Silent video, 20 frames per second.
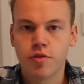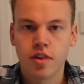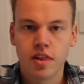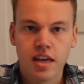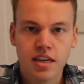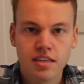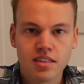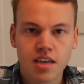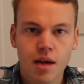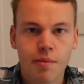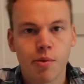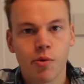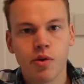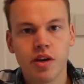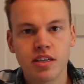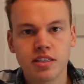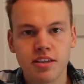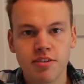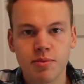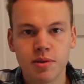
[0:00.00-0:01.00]
for the last couple
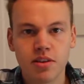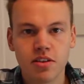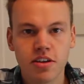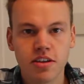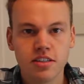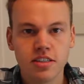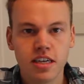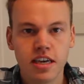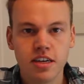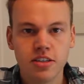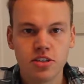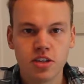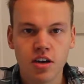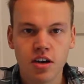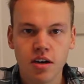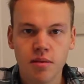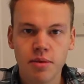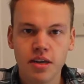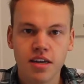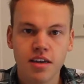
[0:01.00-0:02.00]
weeks, I've been looking to get a
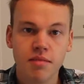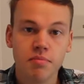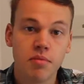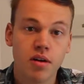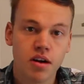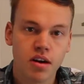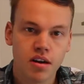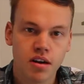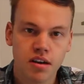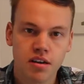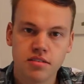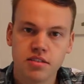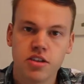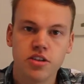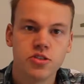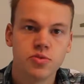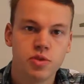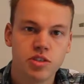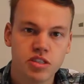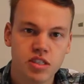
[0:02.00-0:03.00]
job in marketing because I
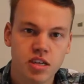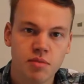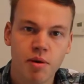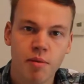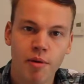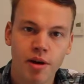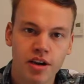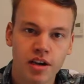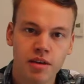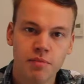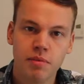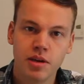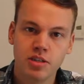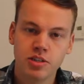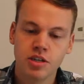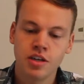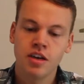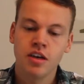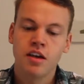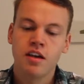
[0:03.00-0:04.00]
just switched into my marketing
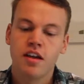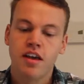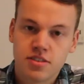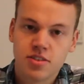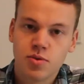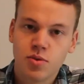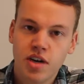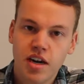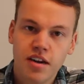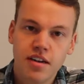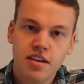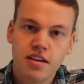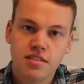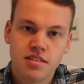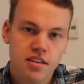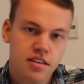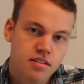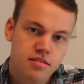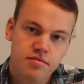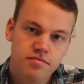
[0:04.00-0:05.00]
major. So what I did is
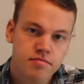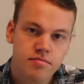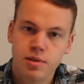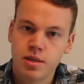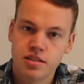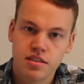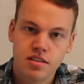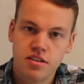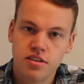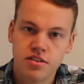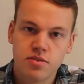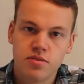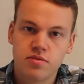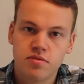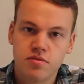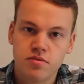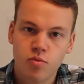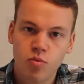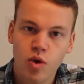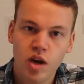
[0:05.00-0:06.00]
I basically just
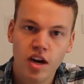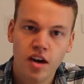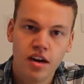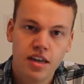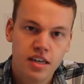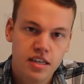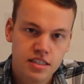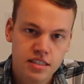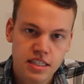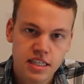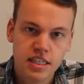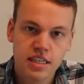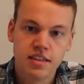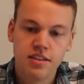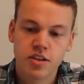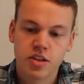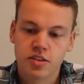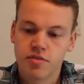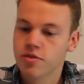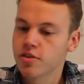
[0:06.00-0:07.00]
went on Indeed
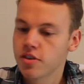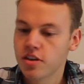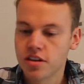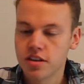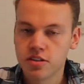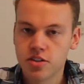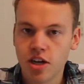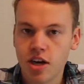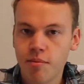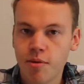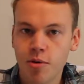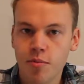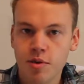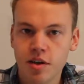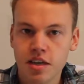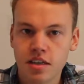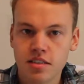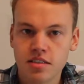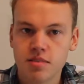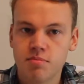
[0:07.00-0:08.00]
and looked for all the job
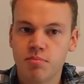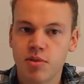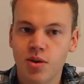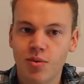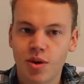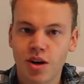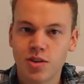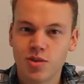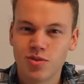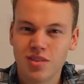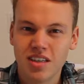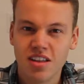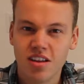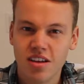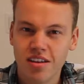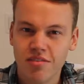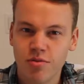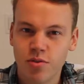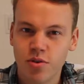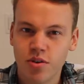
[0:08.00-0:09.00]
openings, but what I was really
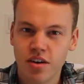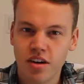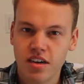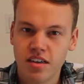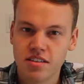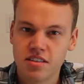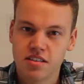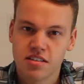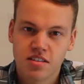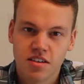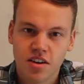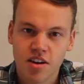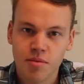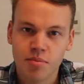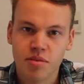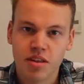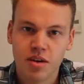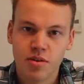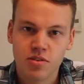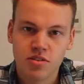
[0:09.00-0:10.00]
looking for is a
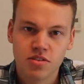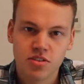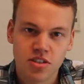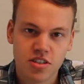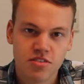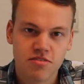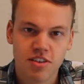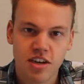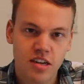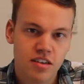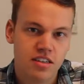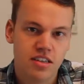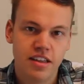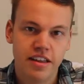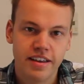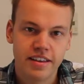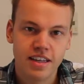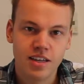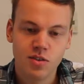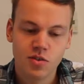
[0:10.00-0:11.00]
startup that was just founded.
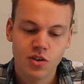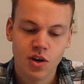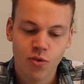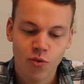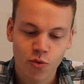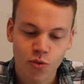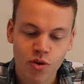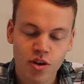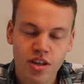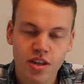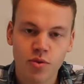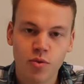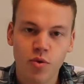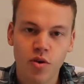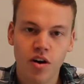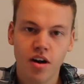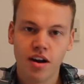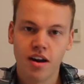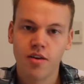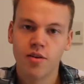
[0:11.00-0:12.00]
Like, that's what I really
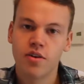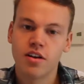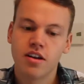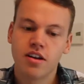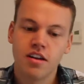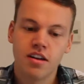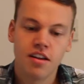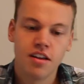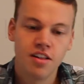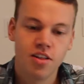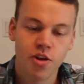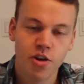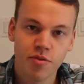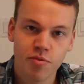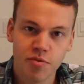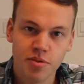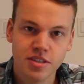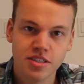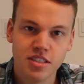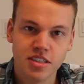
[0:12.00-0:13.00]
want. I want to learn
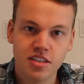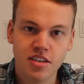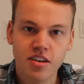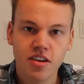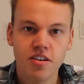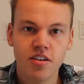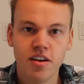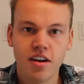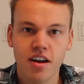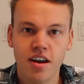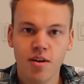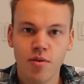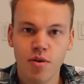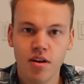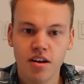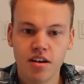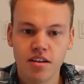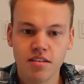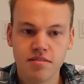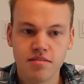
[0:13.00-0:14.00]
from the CEO, and I
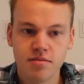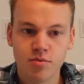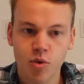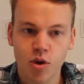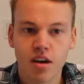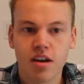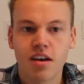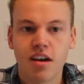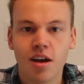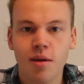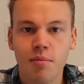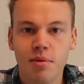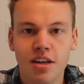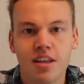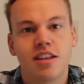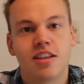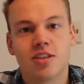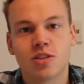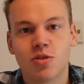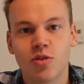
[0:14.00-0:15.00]
want to work in a
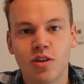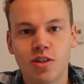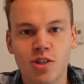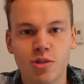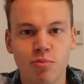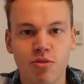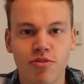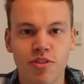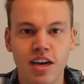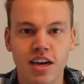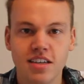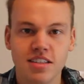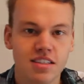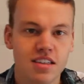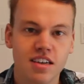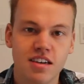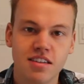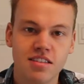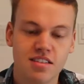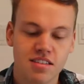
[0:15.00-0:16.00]
company that's growing super fast
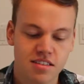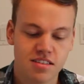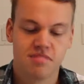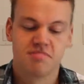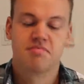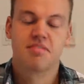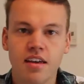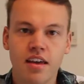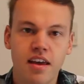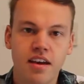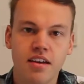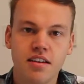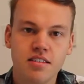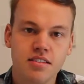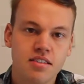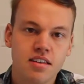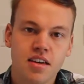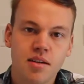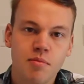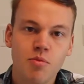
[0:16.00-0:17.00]
and
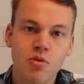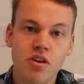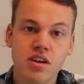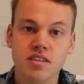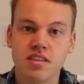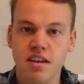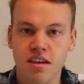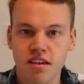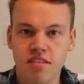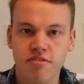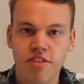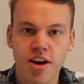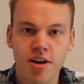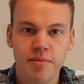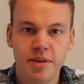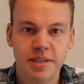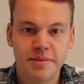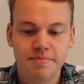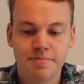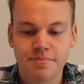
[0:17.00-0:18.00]
is like a more exciting
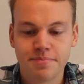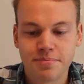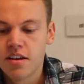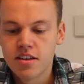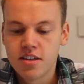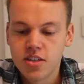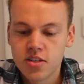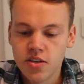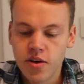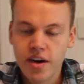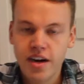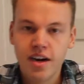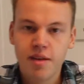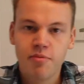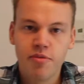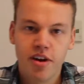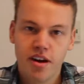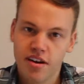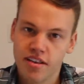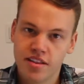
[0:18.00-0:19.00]
environment. So I ended
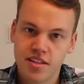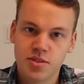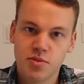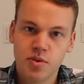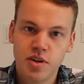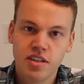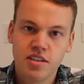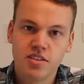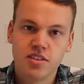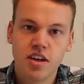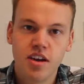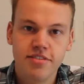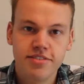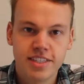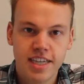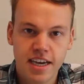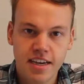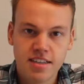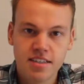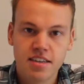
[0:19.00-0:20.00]
up finding this one,
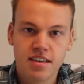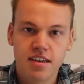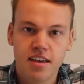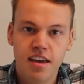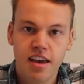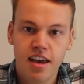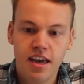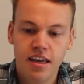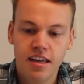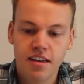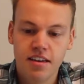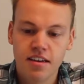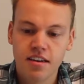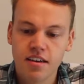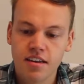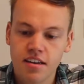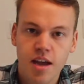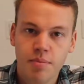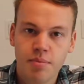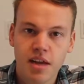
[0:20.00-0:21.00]
Sofdesk, and
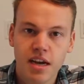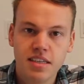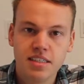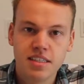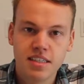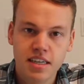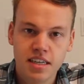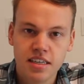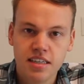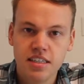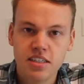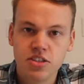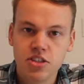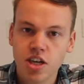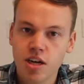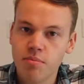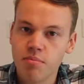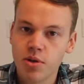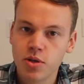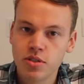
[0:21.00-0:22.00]
I applied to the Indeed
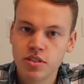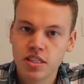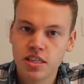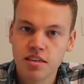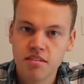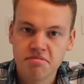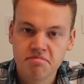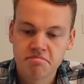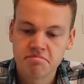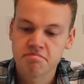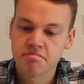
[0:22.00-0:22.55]
job posting,